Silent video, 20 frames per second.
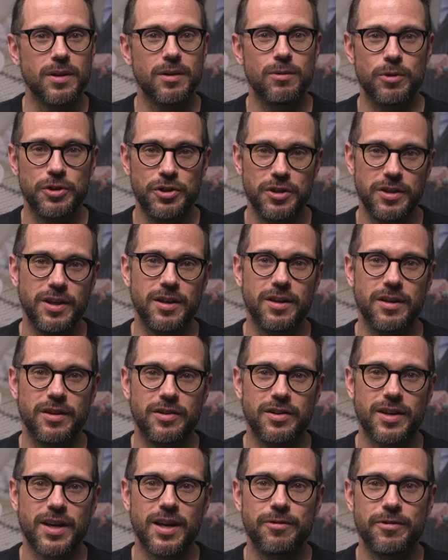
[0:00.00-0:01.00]
What you need to
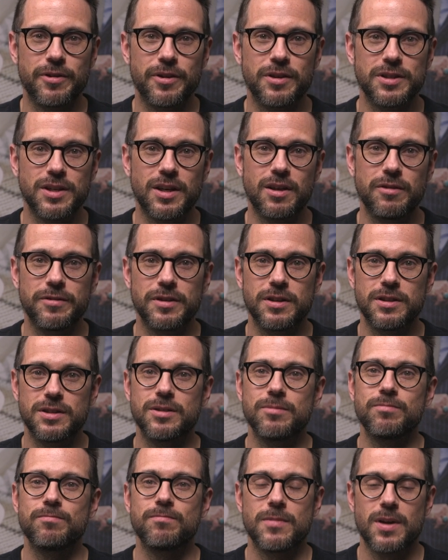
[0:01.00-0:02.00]
decide for yourself is
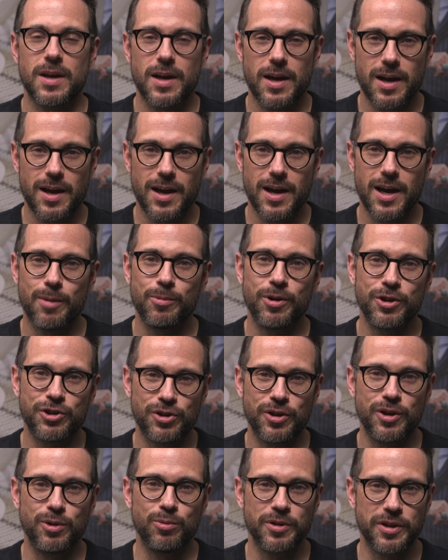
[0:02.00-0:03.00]
how much
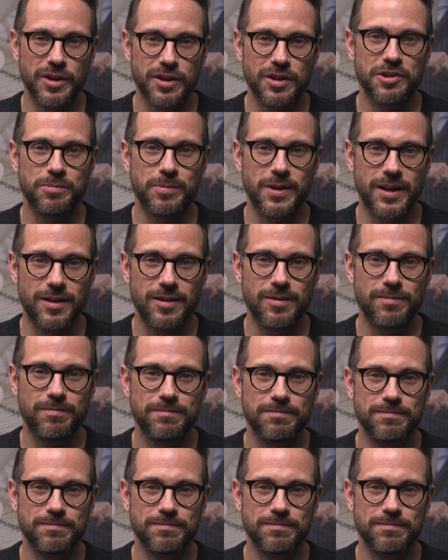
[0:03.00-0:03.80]
are you willing to spend.